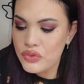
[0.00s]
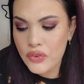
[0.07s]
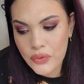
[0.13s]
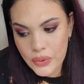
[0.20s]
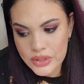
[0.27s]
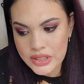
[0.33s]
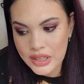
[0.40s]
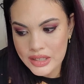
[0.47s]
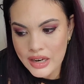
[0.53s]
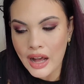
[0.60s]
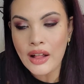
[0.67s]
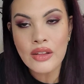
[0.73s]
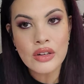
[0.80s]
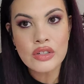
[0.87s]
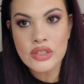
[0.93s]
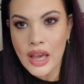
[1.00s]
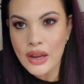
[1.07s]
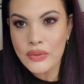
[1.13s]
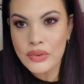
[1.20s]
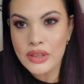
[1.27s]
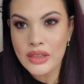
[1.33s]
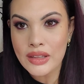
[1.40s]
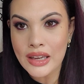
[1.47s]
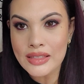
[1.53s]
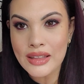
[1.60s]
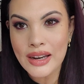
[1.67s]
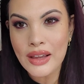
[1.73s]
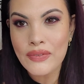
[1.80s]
For $14, I really like that.